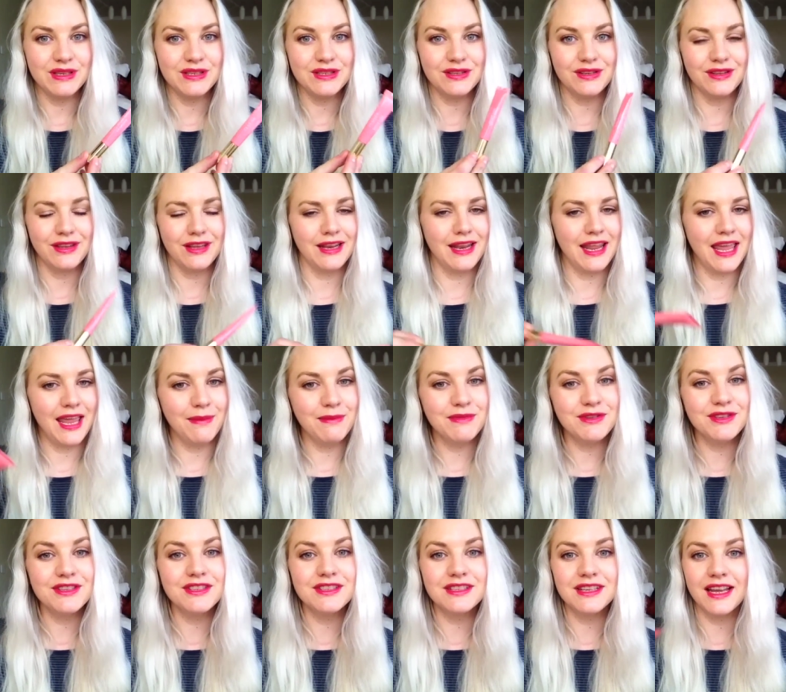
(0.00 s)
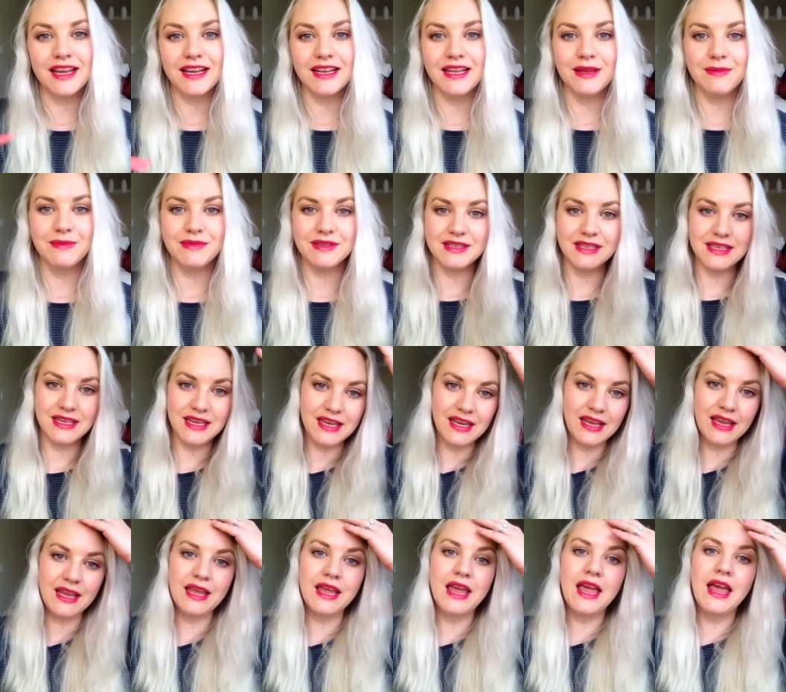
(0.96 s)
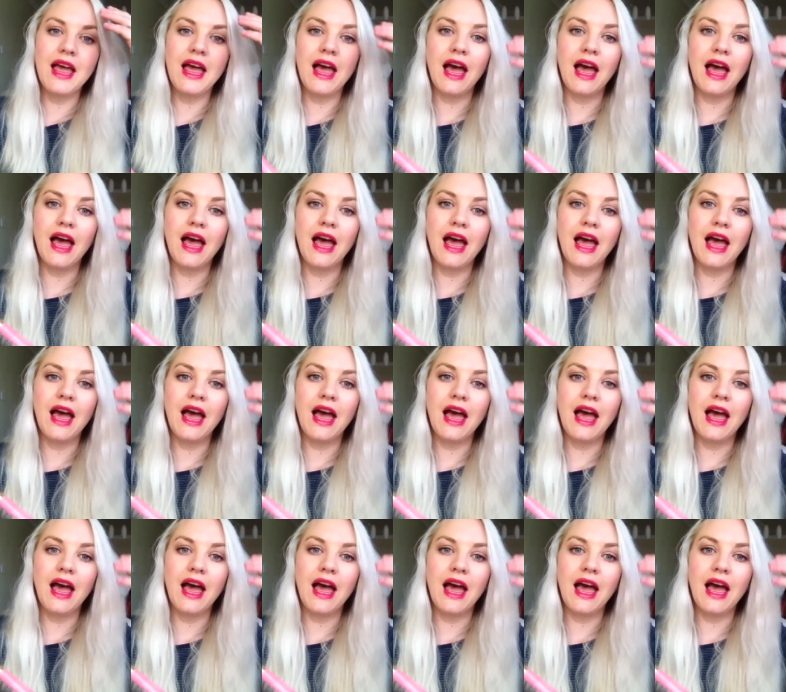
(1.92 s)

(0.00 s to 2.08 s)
so their names are slightly misleading.